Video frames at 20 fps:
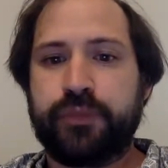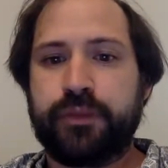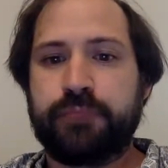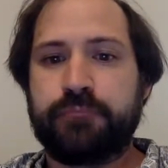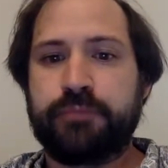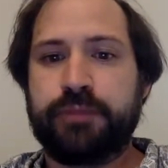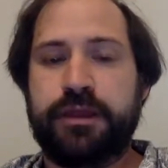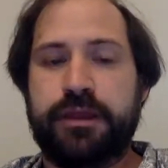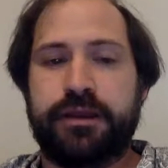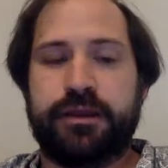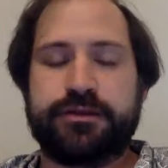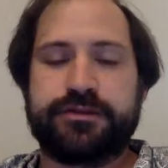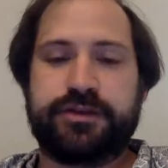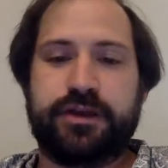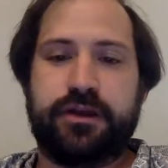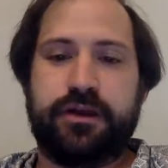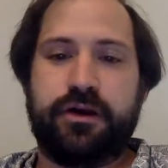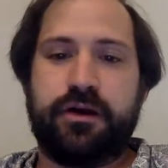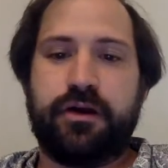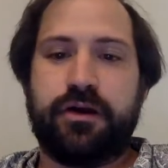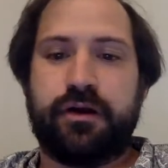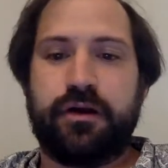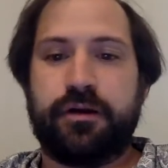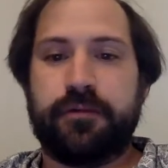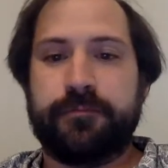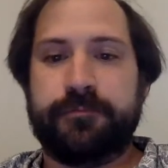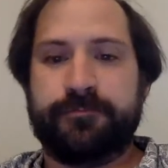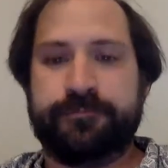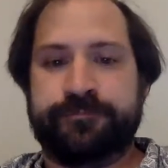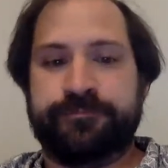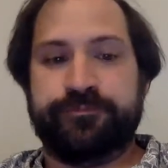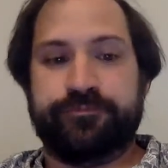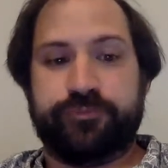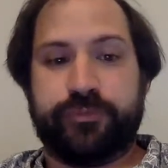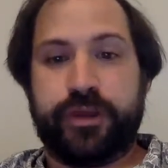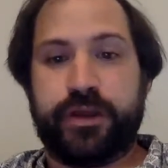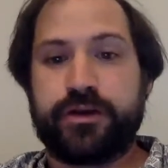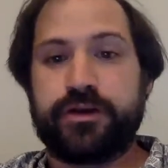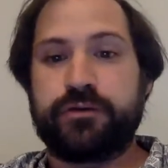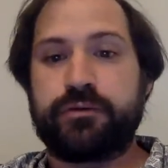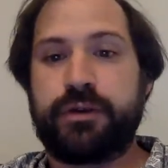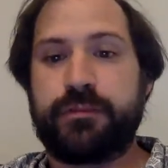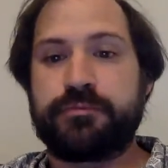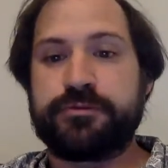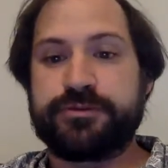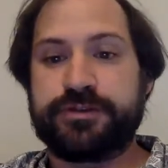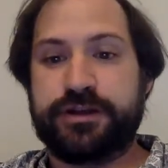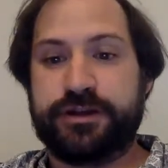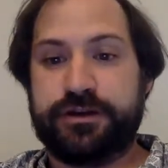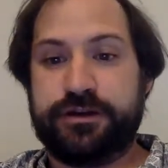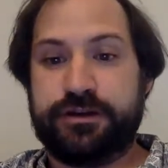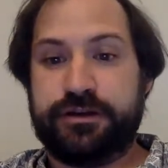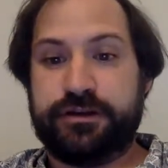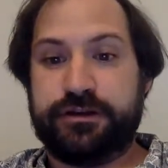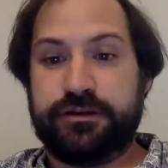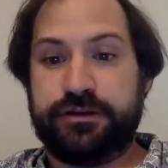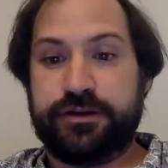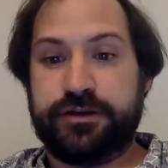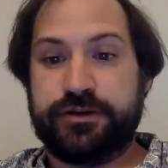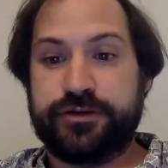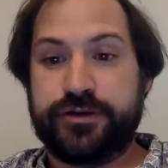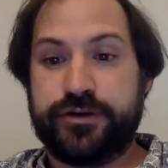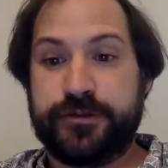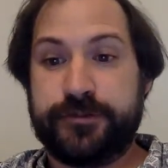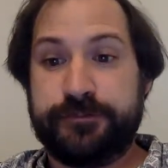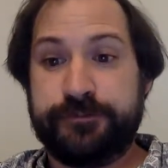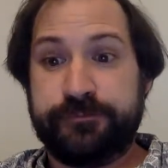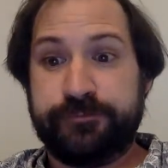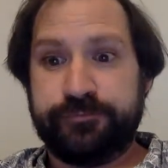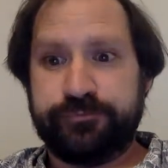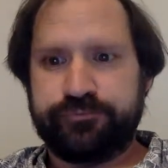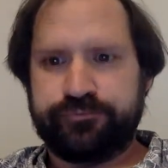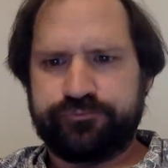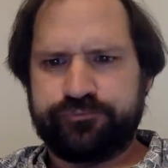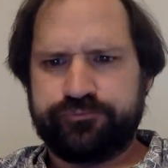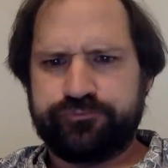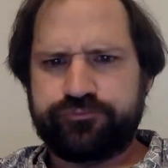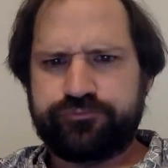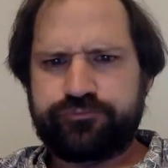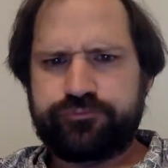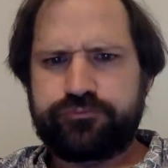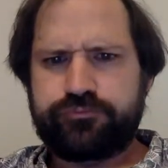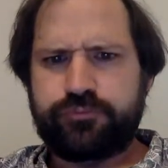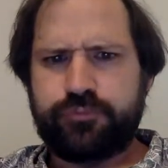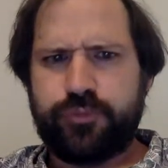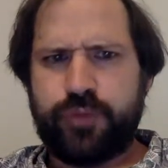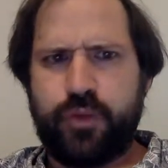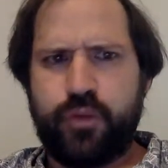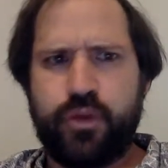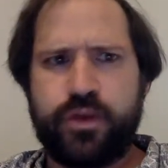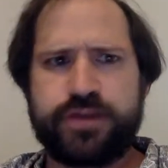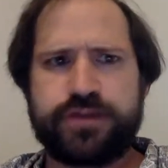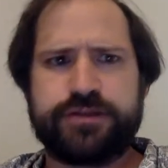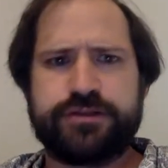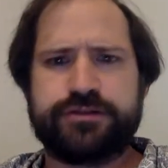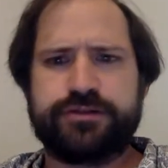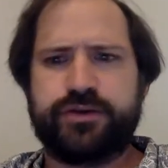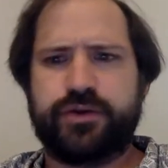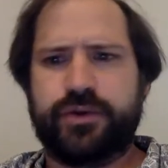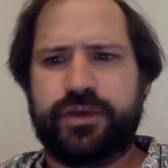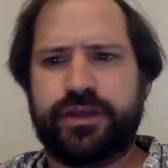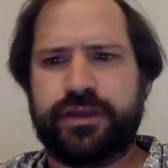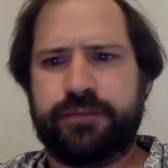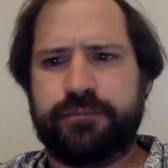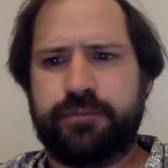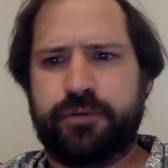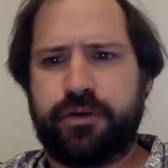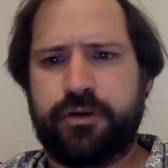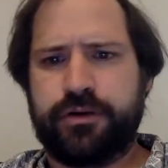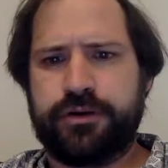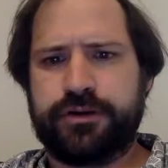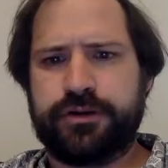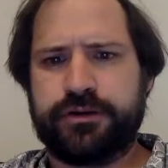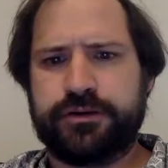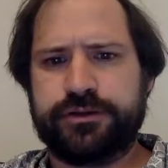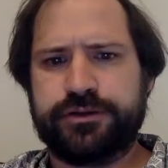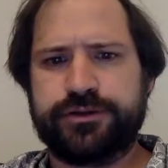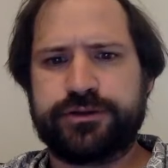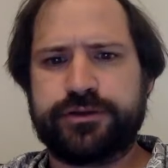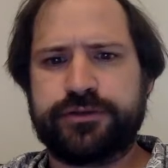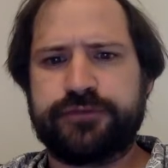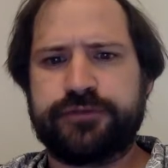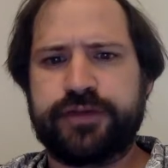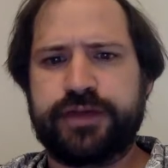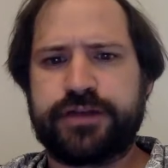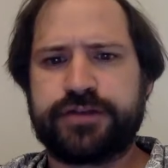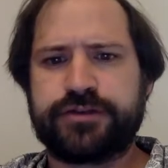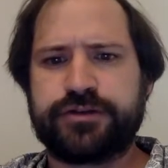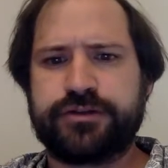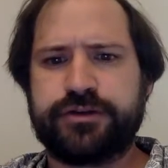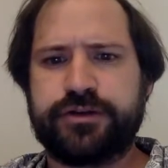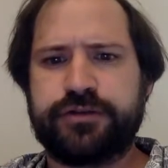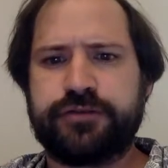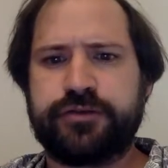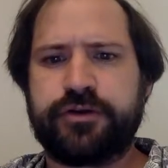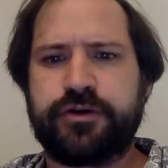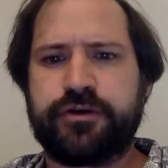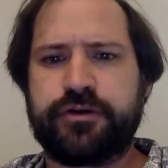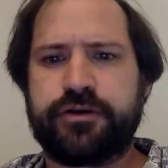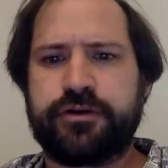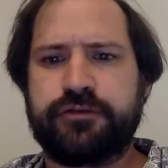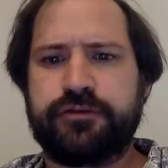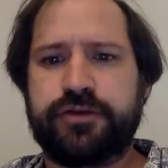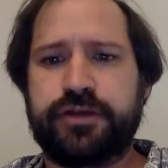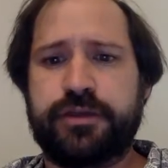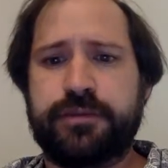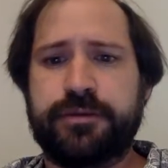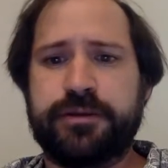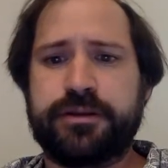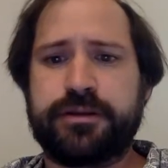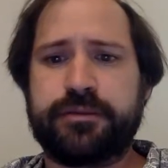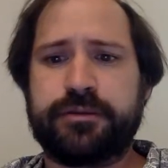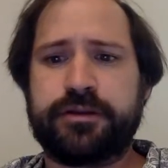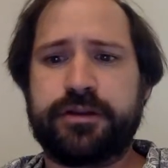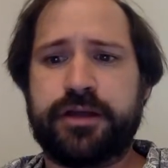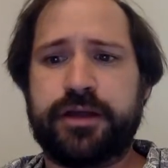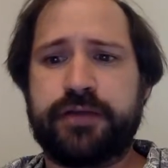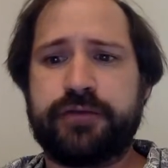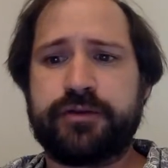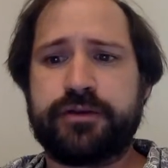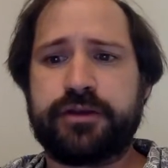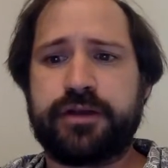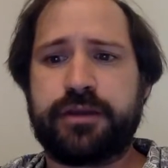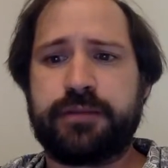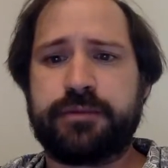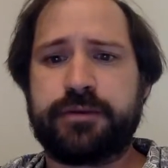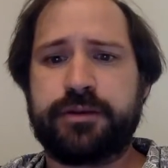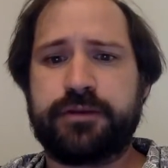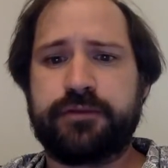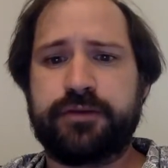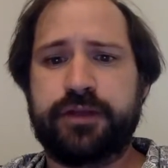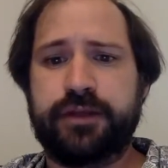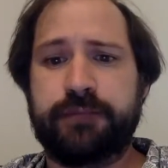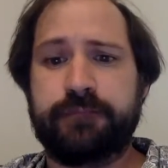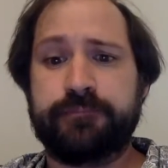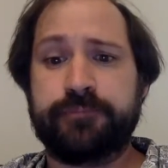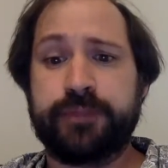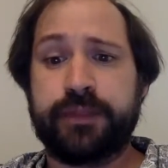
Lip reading: Being as they are underrepresented in literature, which is owing in part to their elusive nature and difficulty of keeping them alive in captivity.